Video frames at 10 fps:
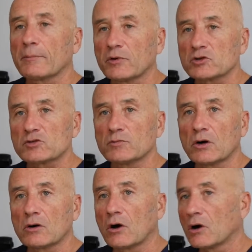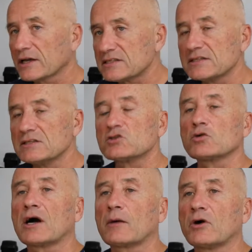Fillings or
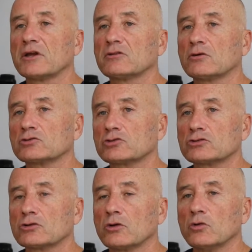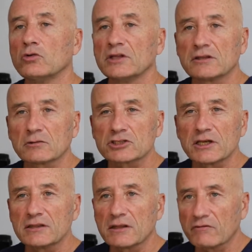resin composites are rarely
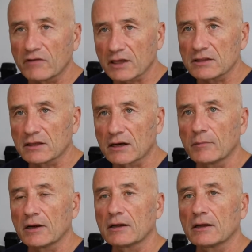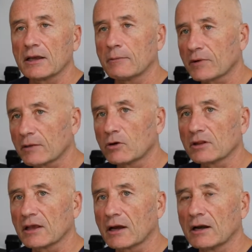impenetrable. A
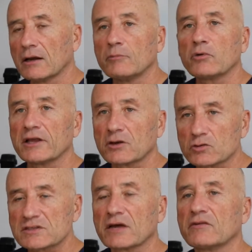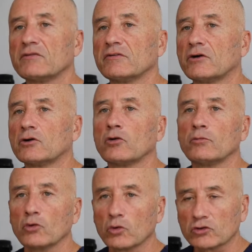sustainable seal is essential for
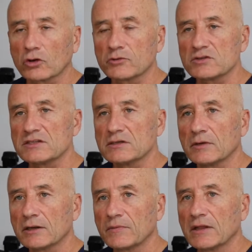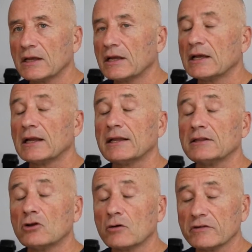the conservation of vital
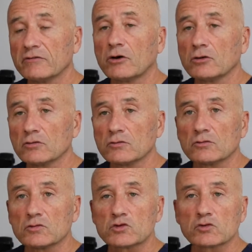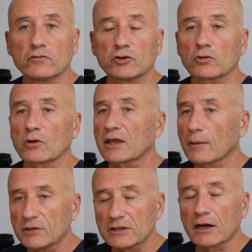teeth for as long as possible.
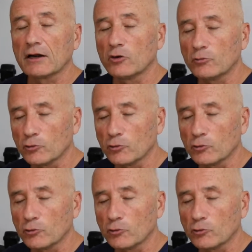Vital